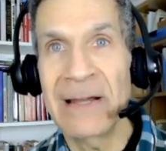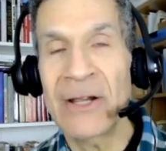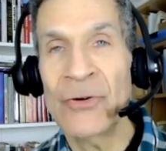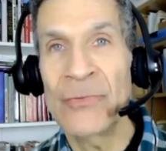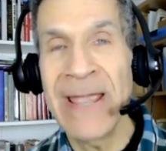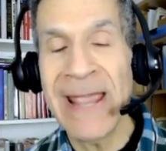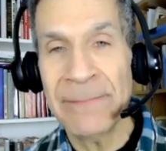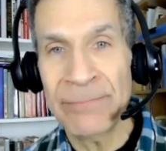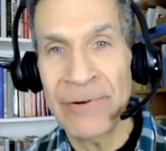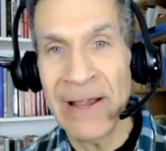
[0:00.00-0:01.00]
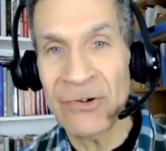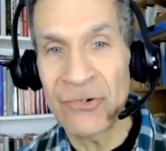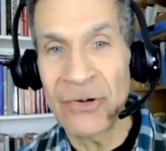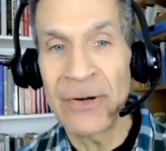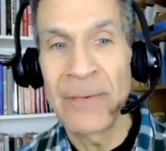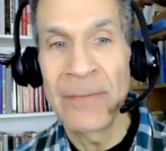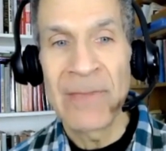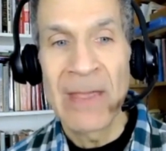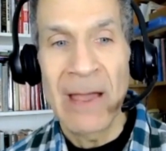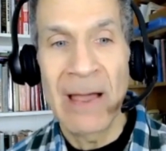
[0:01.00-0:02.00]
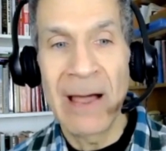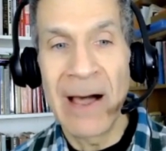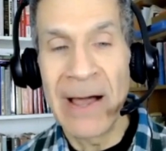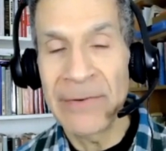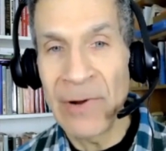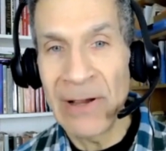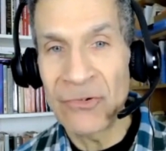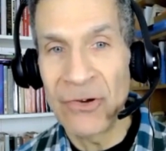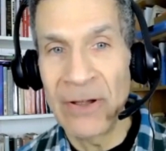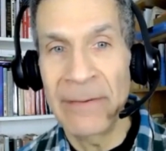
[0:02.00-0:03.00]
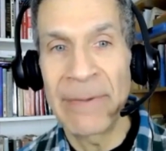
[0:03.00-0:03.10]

create pressure on Russia